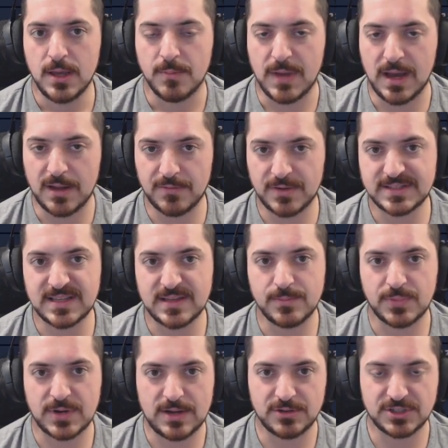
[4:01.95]
Amon-Ra St.
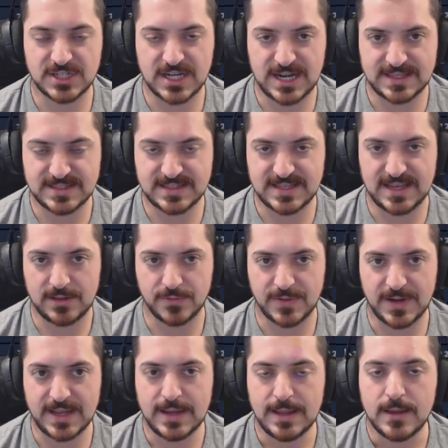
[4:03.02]
Brown, Jonathan Taylor,
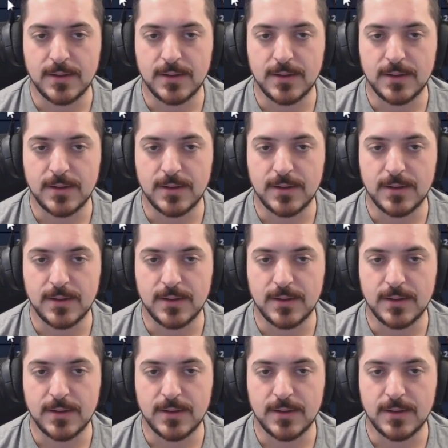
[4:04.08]
right?